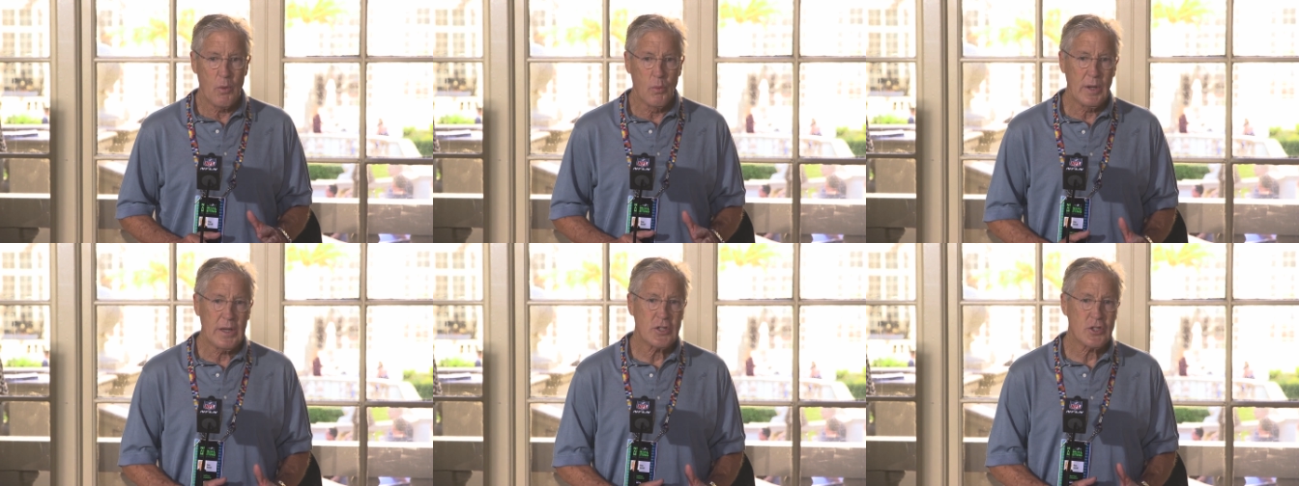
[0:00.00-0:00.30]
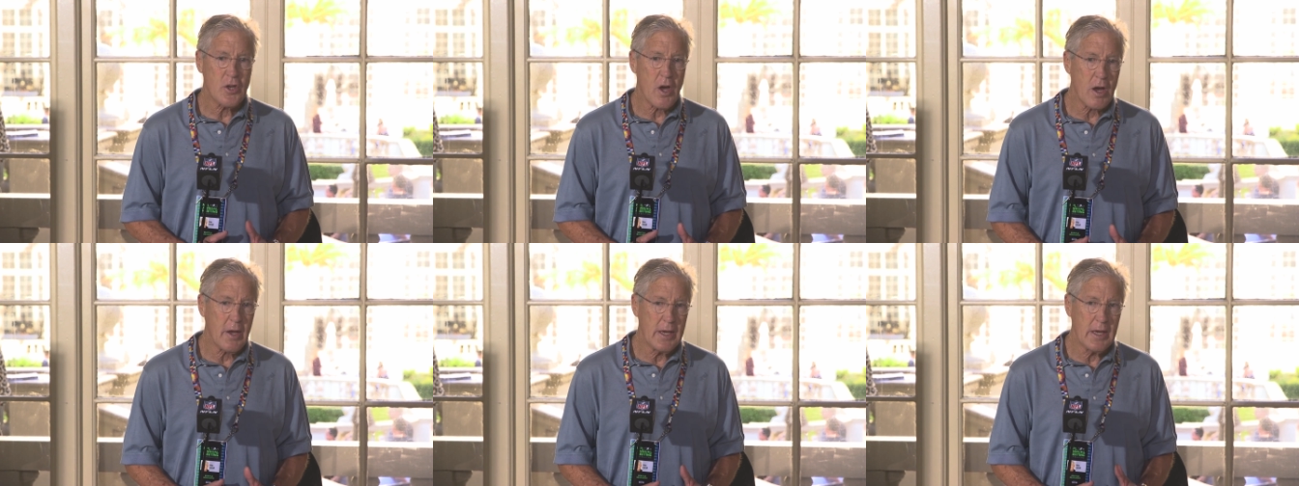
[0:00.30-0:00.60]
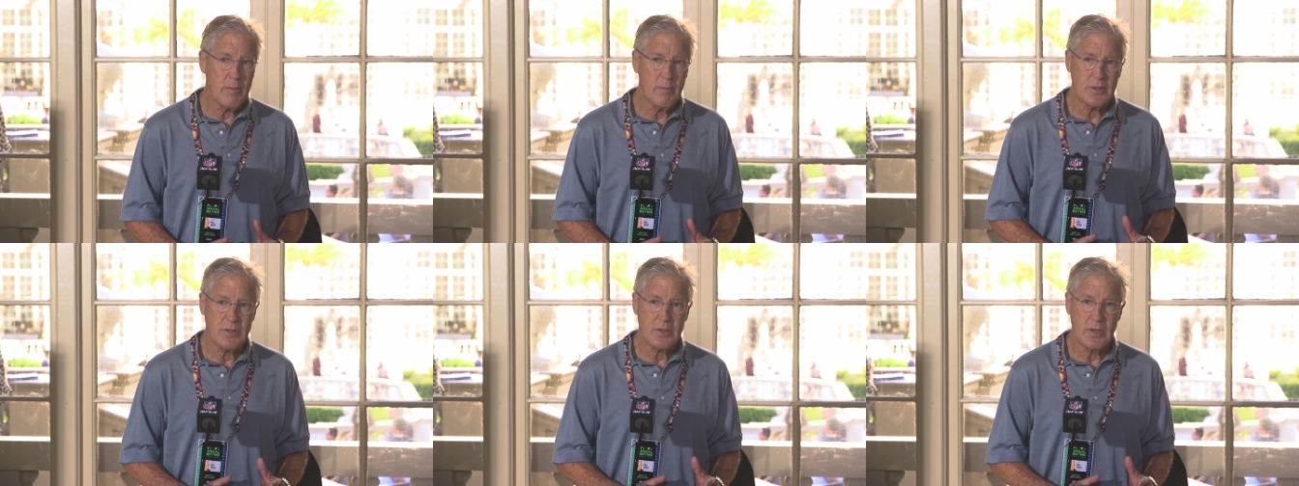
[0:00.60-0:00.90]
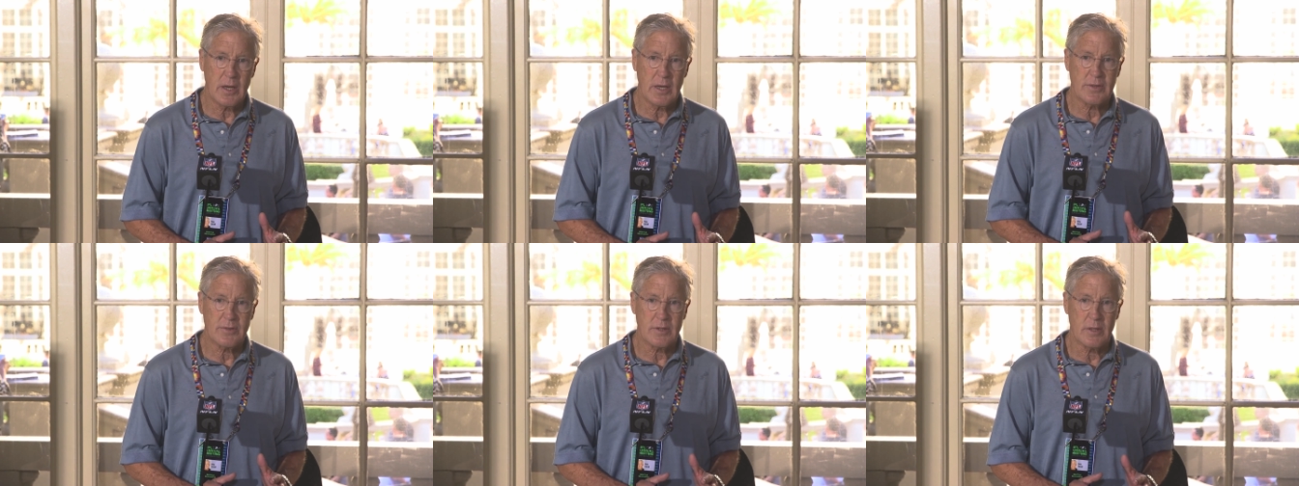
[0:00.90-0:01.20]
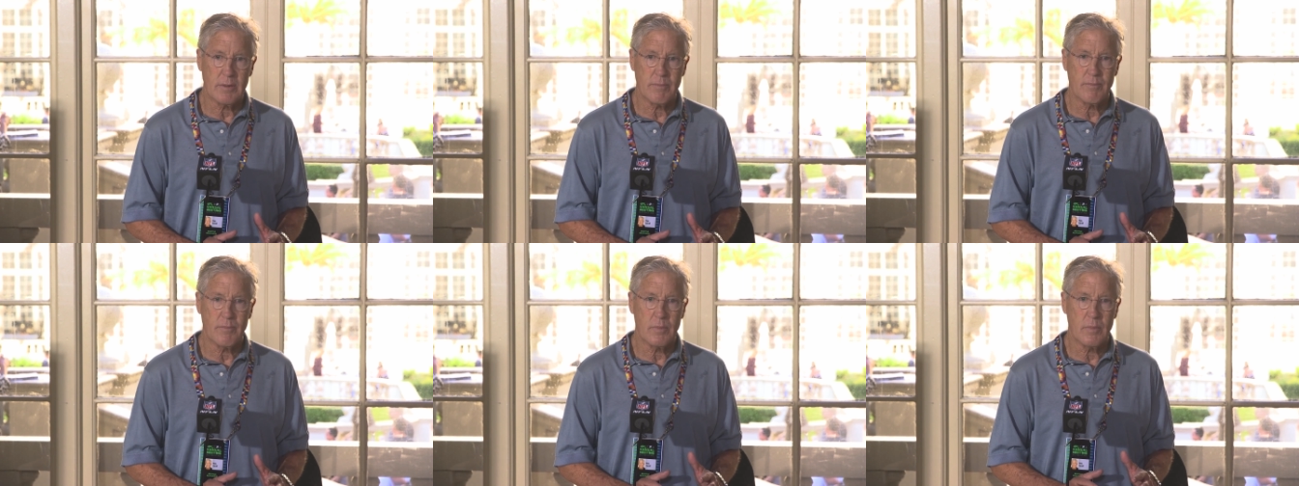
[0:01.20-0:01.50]
We saw him as, as
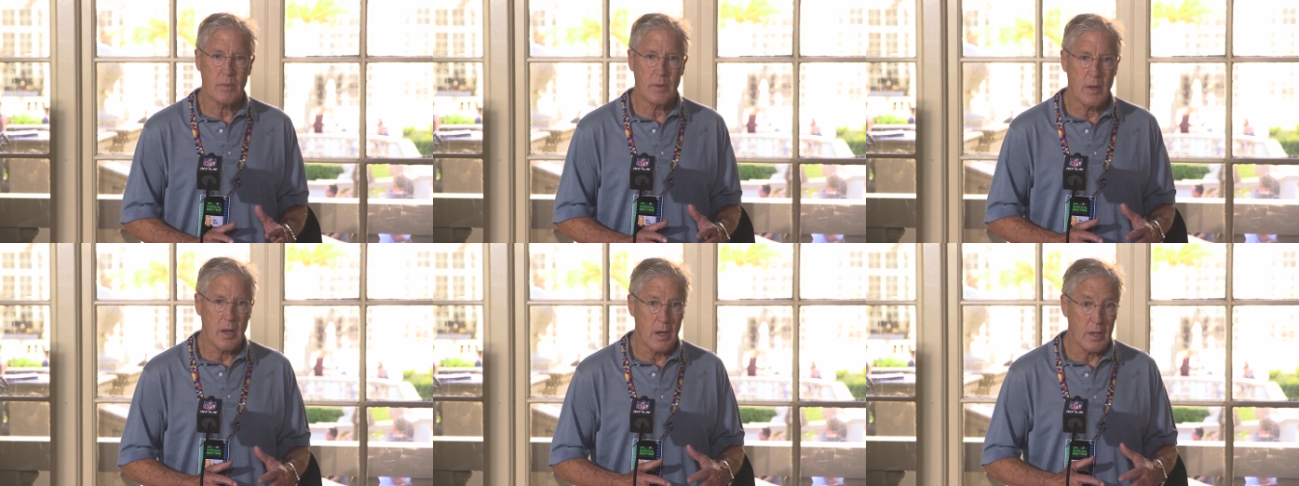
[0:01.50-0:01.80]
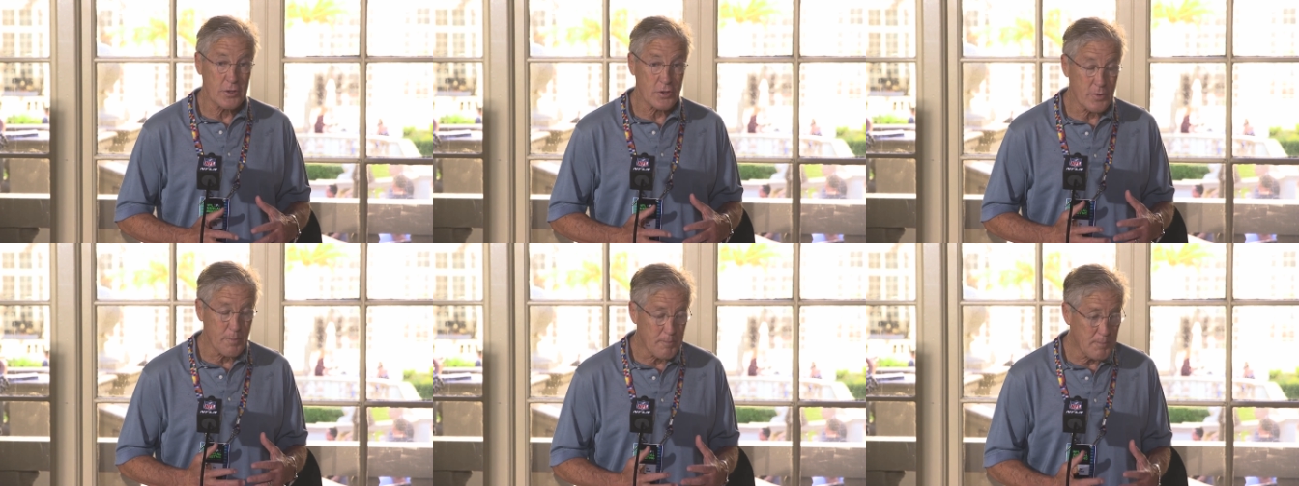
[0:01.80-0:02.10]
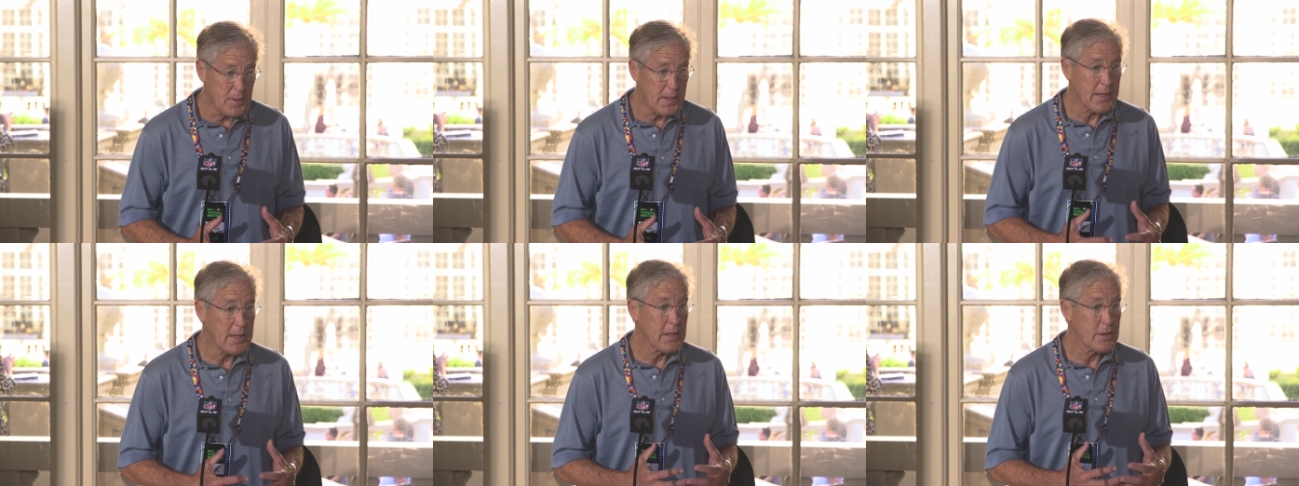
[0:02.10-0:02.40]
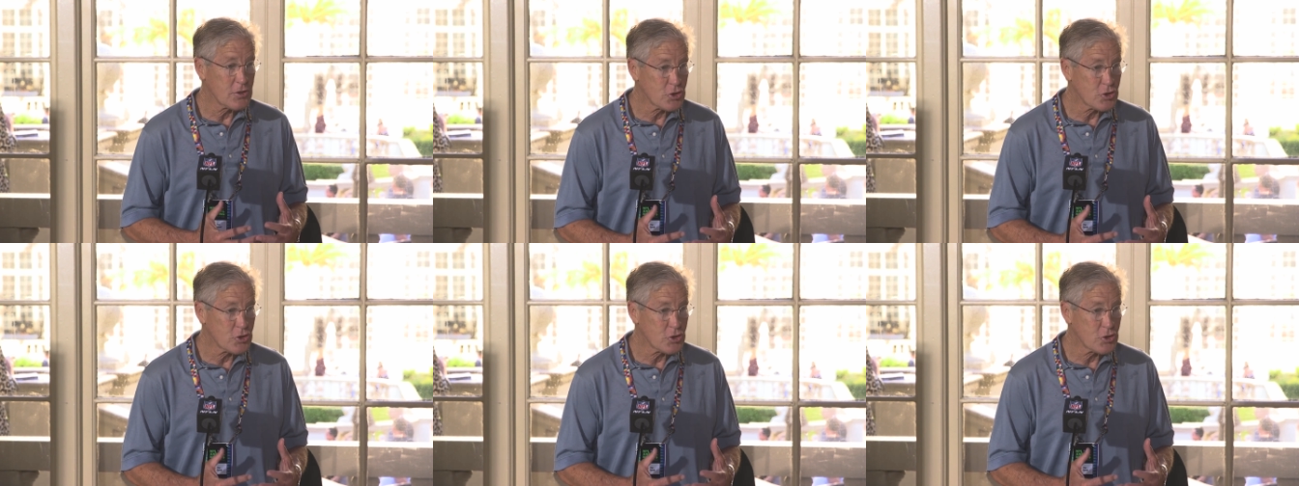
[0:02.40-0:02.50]
a big,